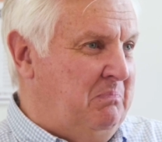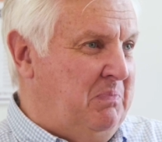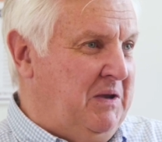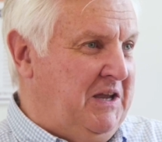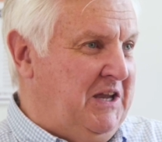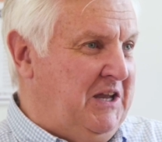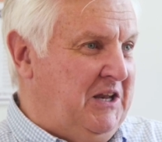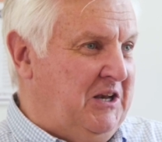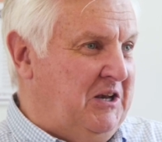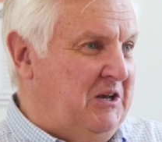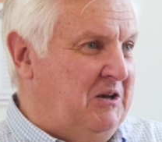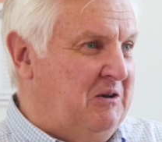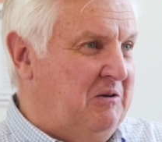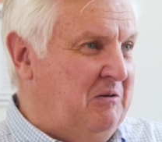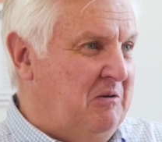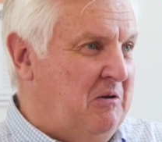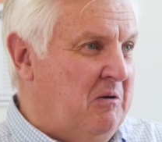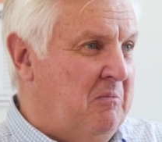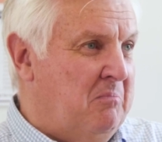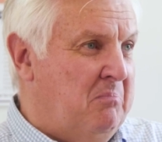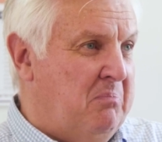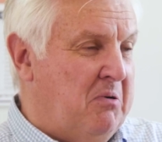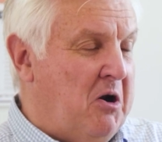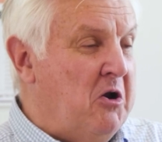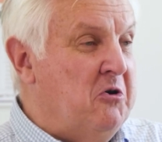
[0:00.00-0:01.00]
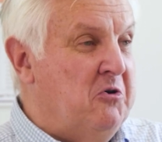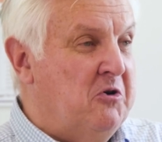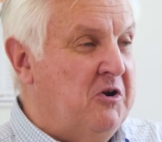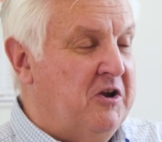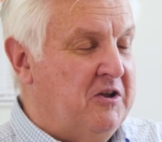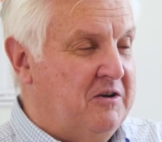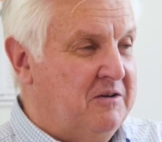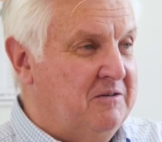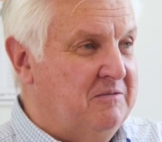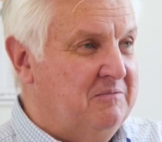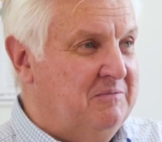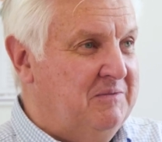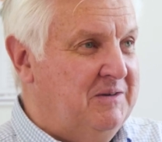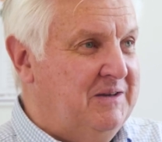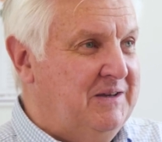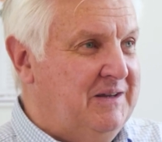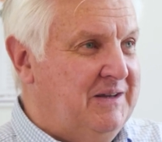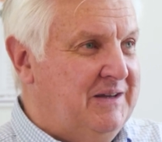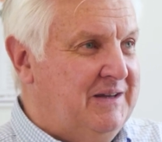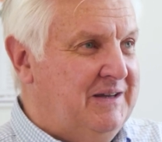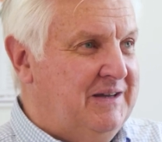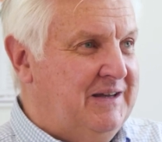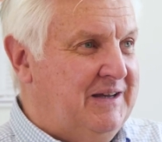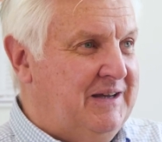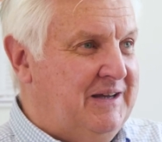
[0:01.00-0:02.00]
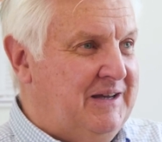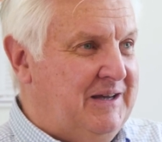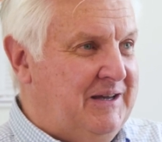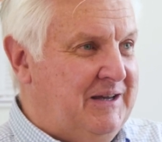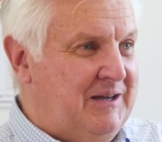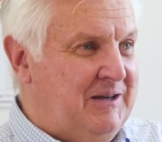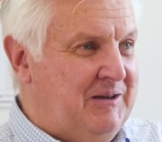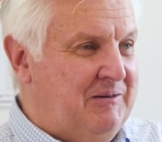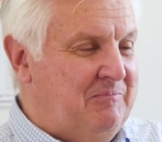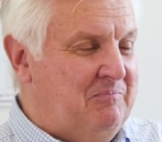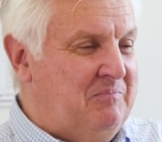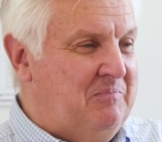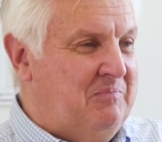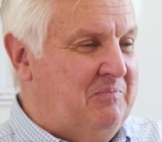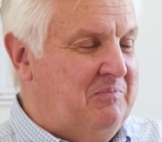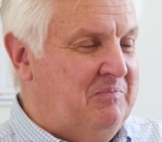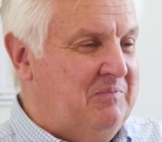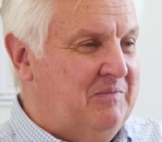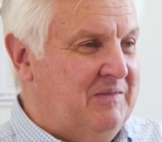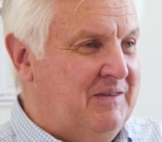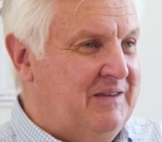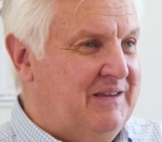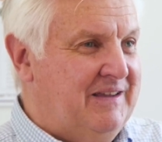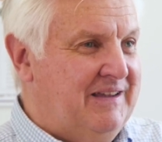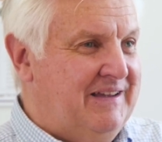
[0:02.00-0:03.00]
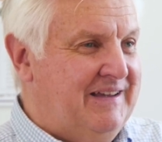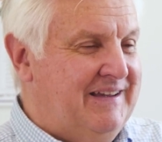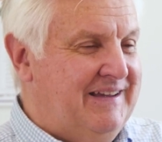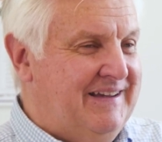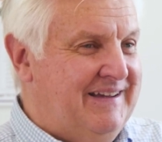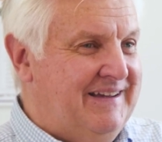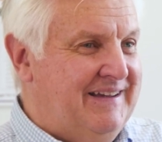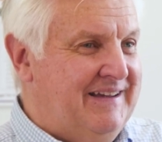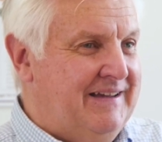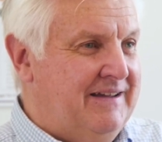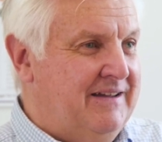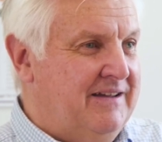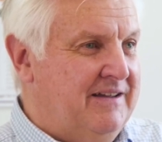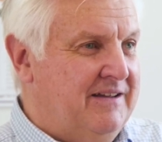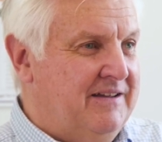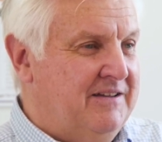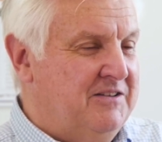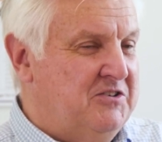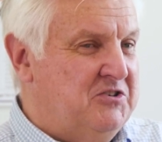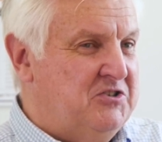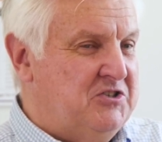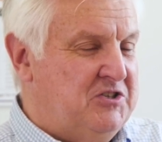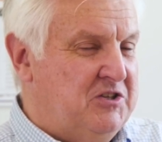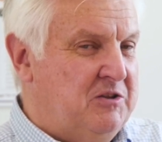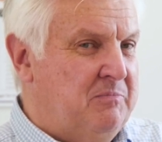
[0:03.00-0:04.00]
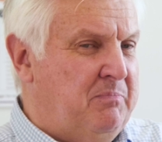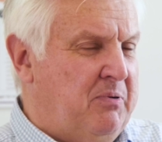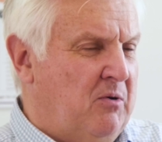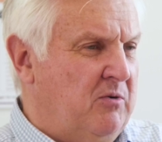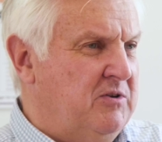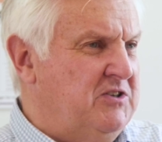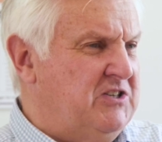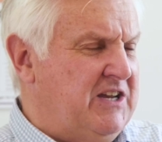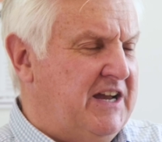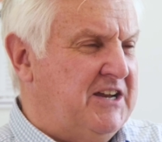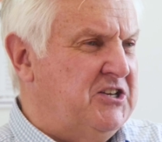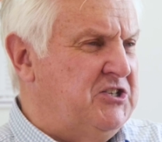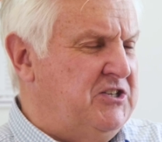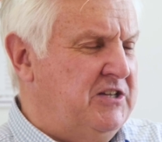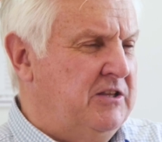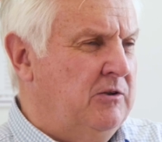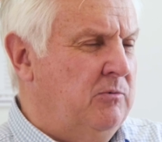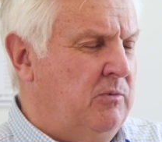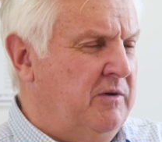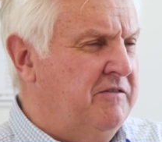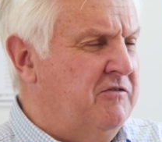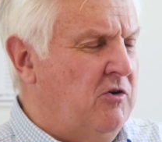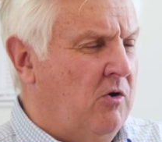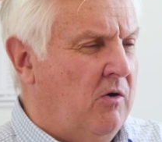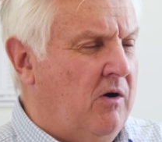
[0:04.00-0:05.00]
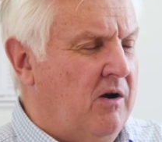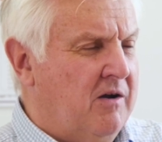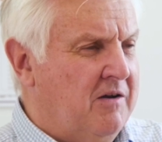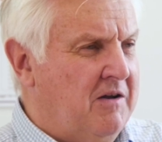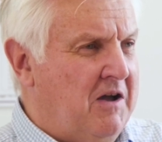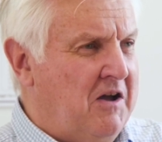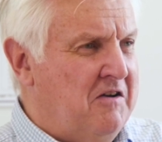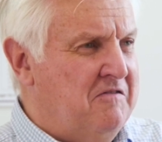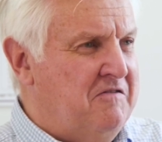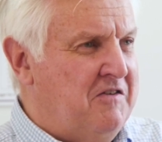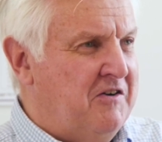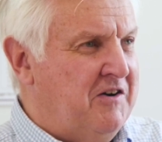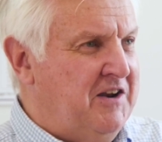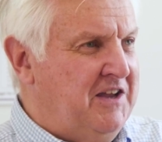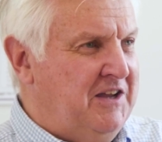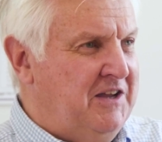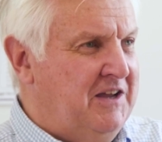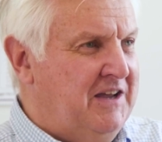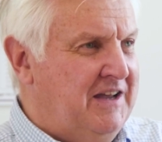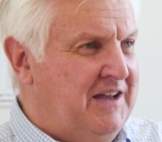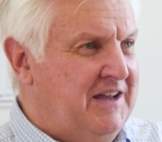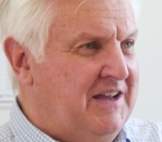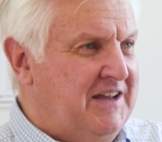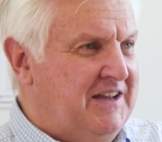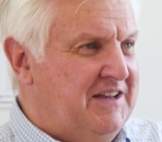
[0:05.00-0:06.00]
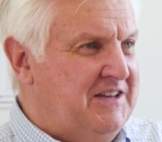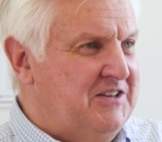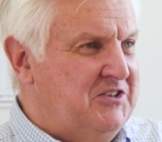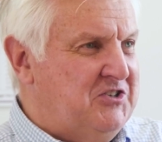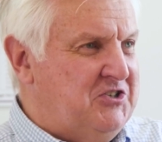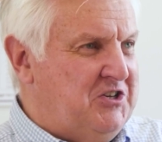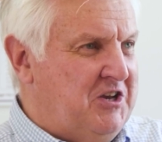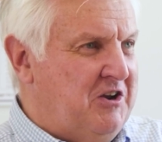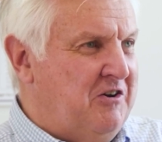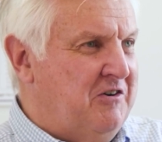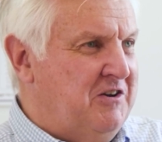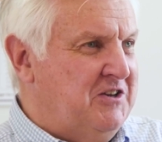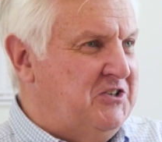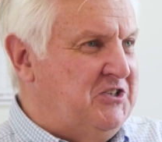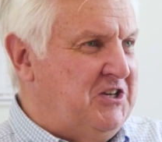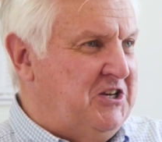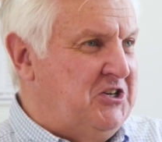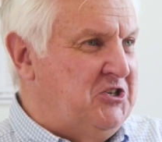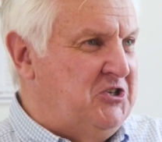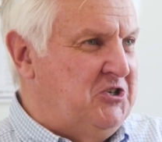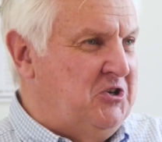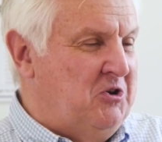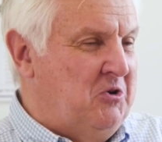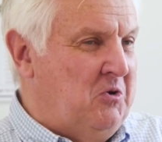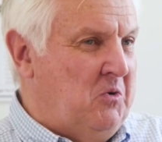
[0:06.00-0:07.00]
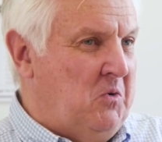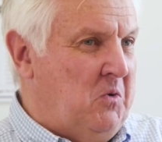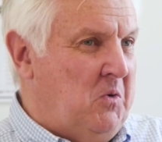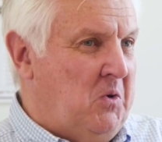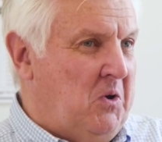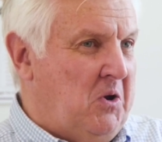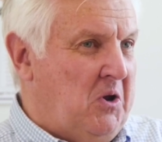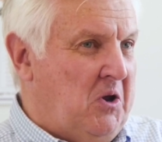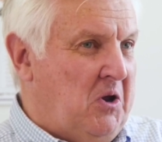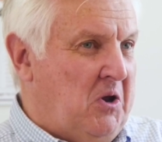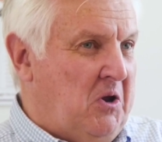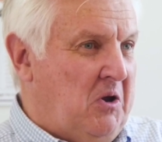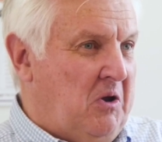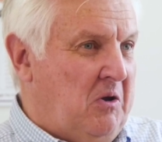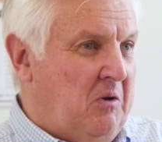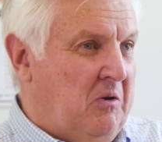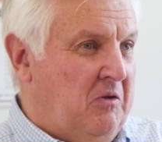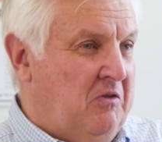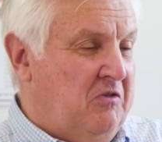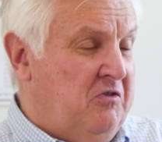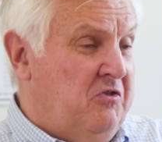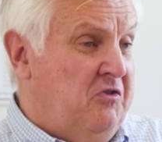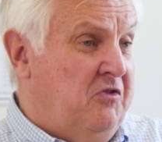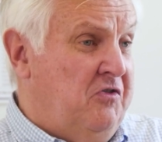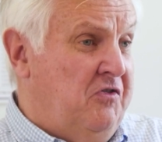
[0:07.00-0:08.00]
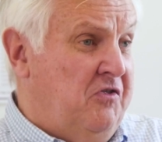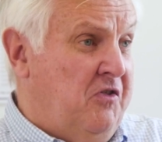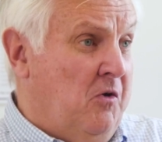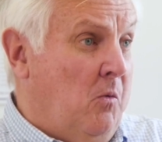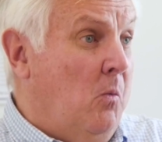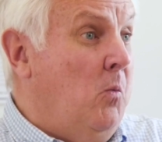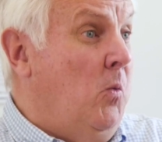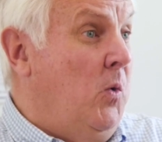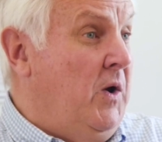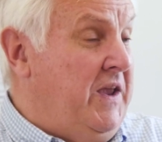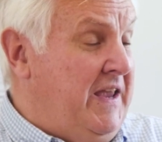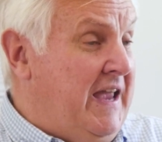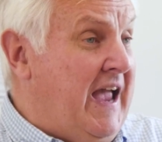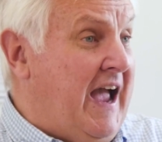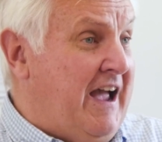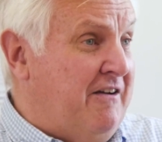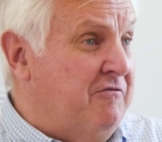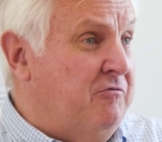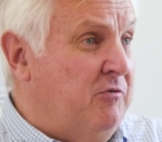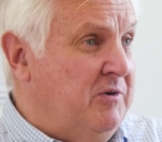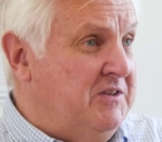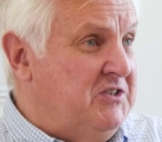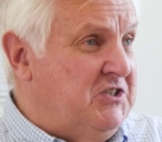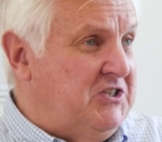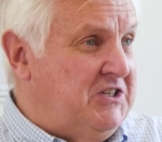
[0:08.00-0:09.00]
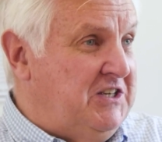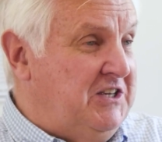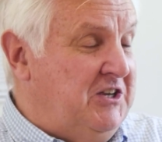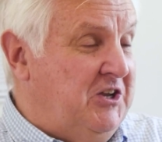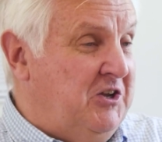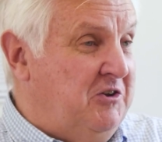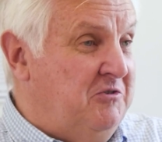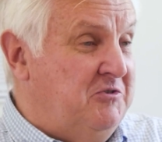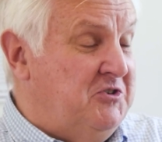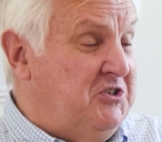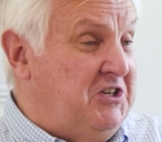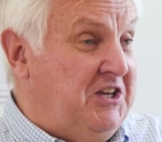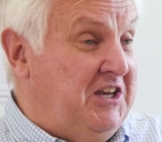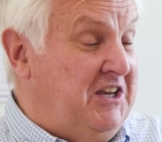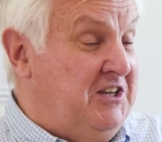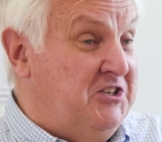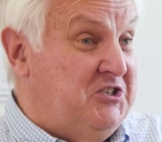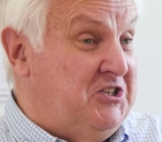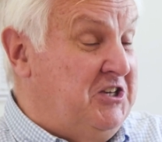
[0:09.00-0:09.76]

been broken to the point actually that we've got a very serious issue that we have with CQC.